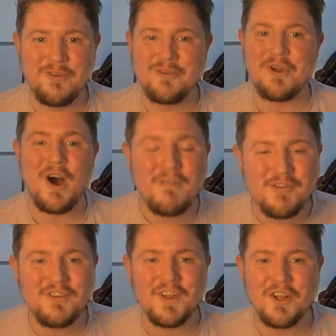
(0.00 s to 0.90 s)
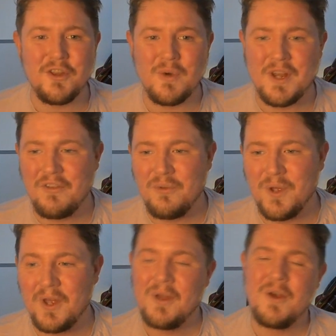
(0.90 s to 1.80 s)
There's obviously another way to do
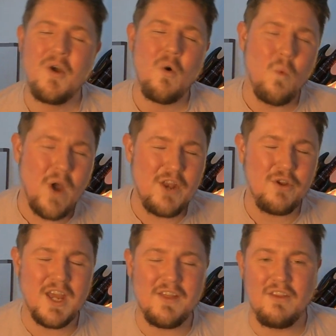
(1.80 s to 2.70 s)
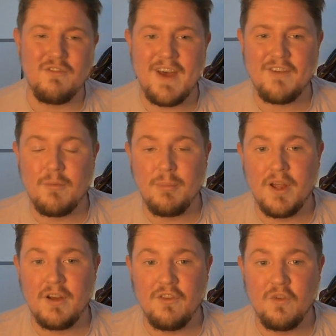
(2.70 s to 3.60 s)
it when you get these veteran
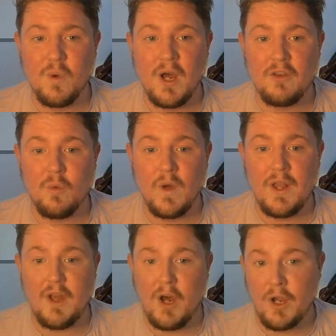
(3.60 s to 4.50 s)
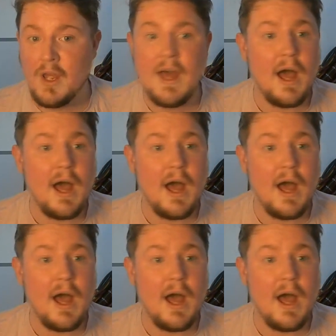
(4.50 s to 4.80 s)
players as well to win now.